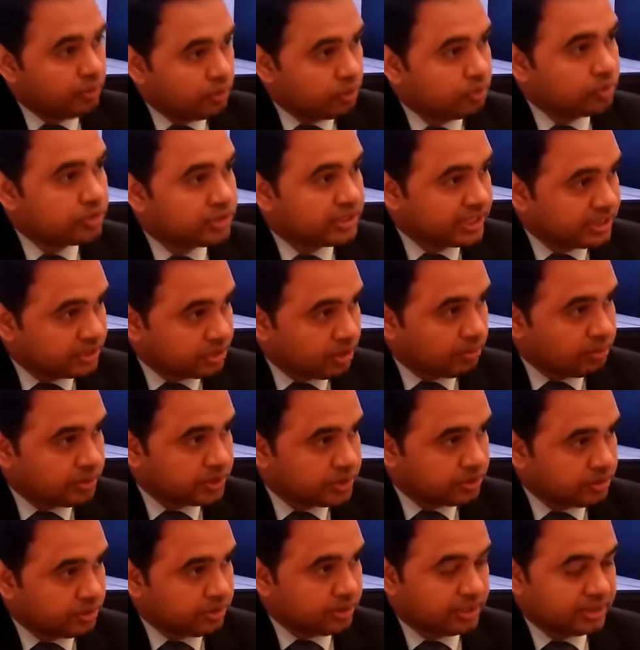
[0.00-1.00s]
lose this
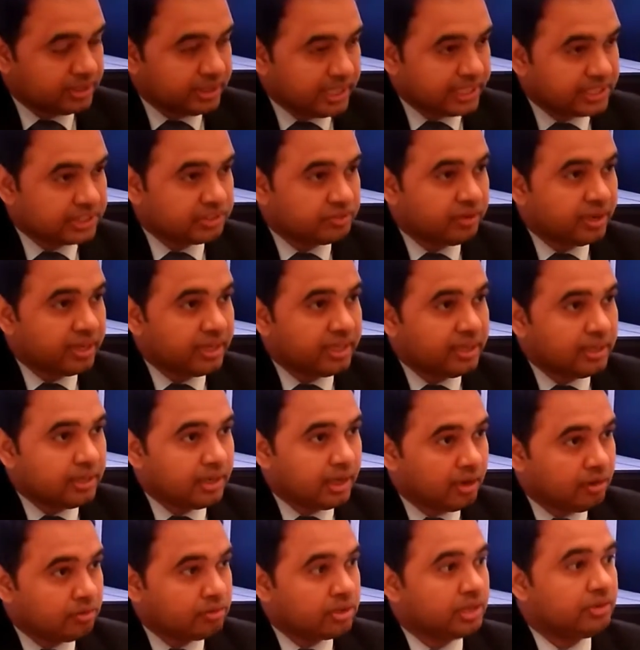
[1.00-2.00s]
opportunity? That's why
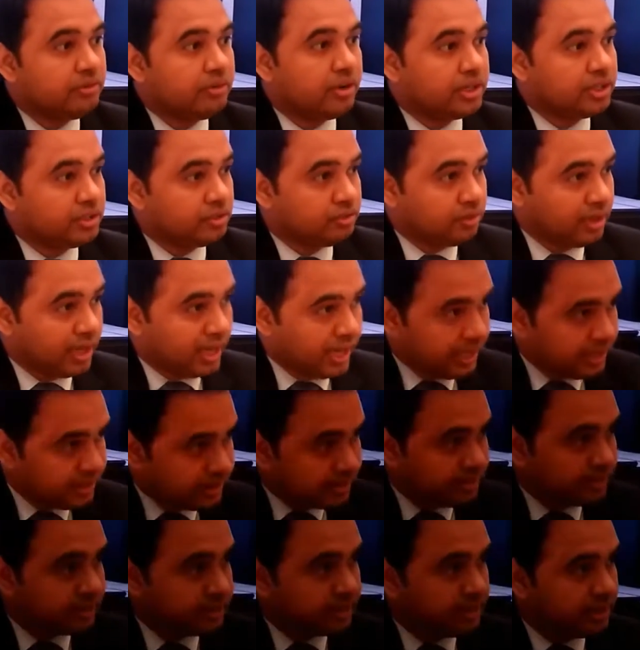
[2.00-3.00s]
now they want to
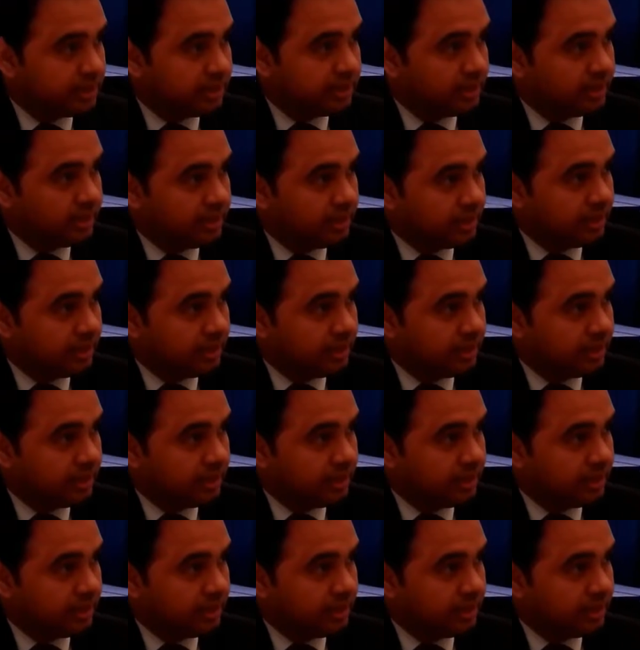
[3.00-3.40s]
enter the